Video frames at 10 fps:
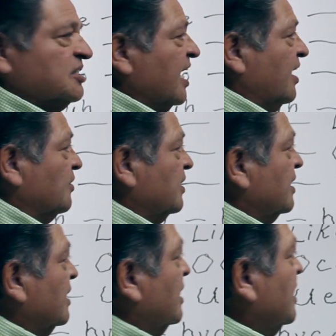sound.
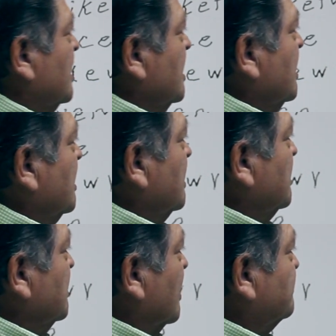
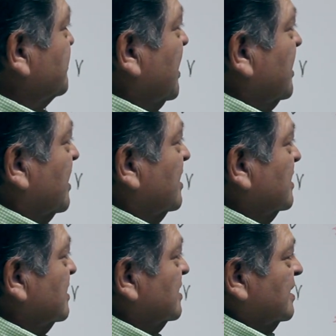Nufkida
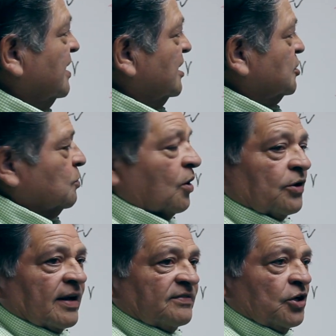is the
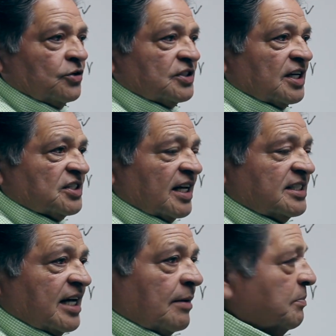word I've used as an
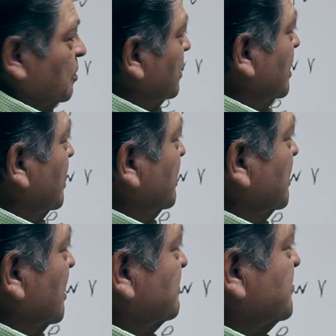example.
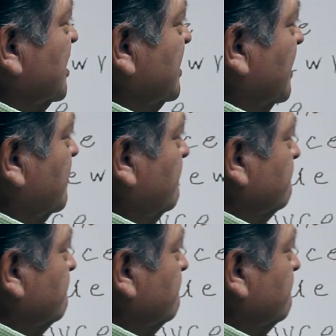Nufkida.